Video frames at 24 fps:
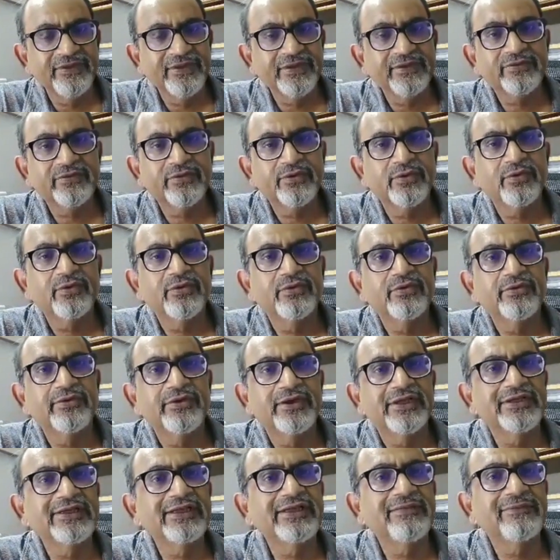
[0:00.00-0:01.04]
so
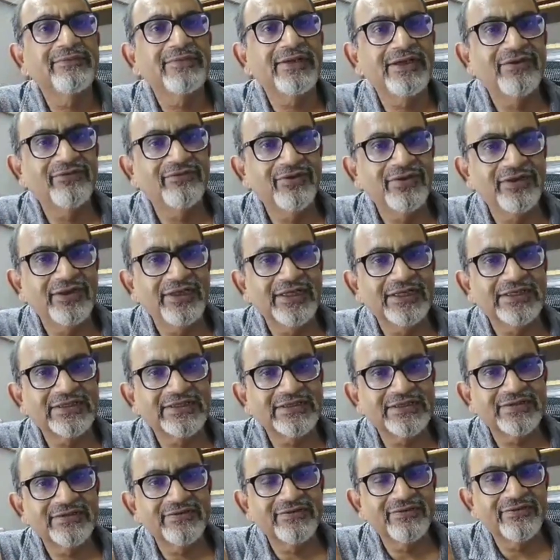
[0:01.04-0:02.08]
nothing bled for
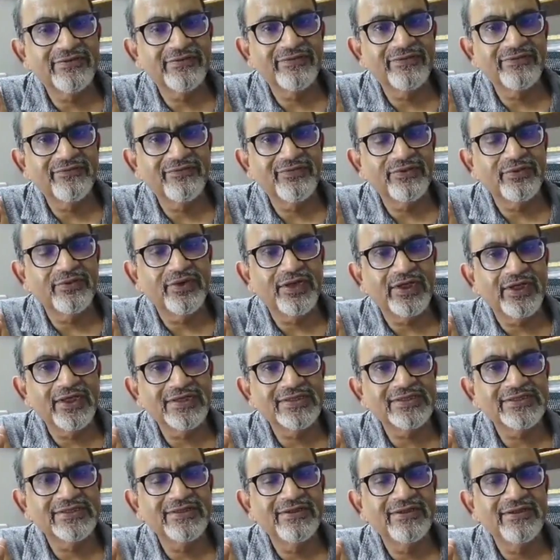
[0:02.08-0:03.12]
next few
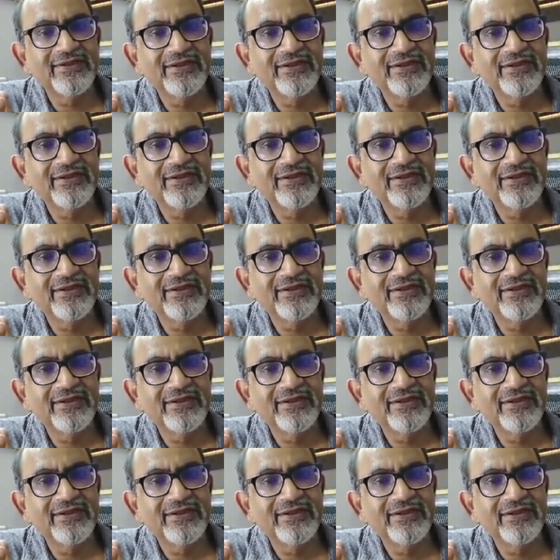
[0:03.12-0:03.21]
hours.